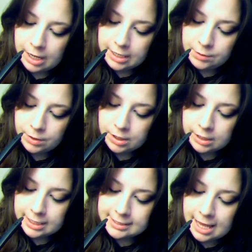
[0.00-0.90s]
I didn't
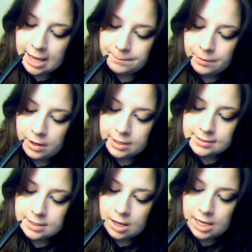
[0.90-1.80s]
realize that, but
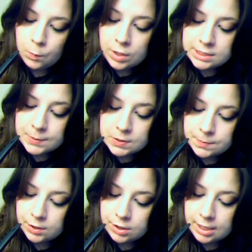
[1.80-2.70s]
it was supposed to
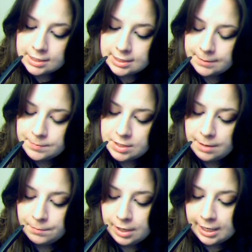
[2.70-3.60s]
be Good Night Sleep
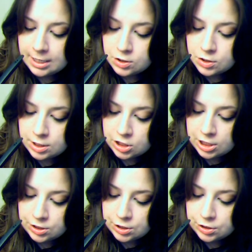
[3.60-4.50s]
Tight, but I guess she
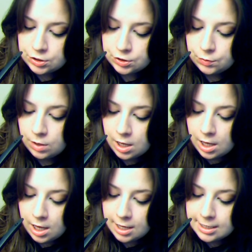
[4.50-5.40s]
changed it to
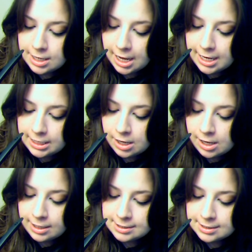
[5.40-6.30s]
Night
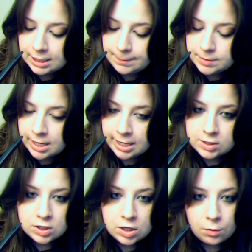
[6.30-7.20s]
Night Sleep Tight
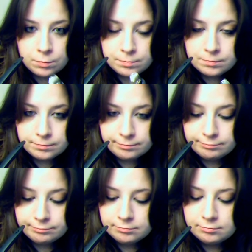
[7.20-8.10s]
Soap.
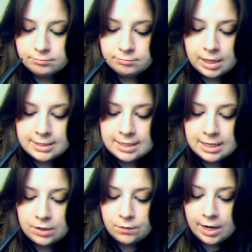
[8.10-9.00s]
Did I say
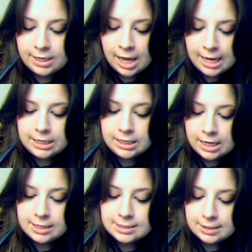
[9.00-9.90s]
that right? Night
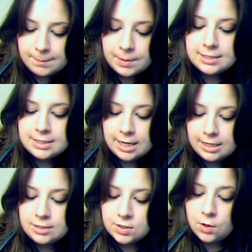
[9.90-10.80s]
Night Sleep
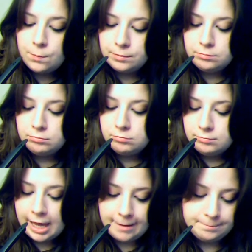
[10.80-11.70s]
Tight Soap.
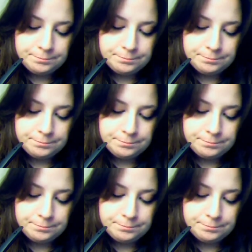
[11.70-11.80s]
Yeah.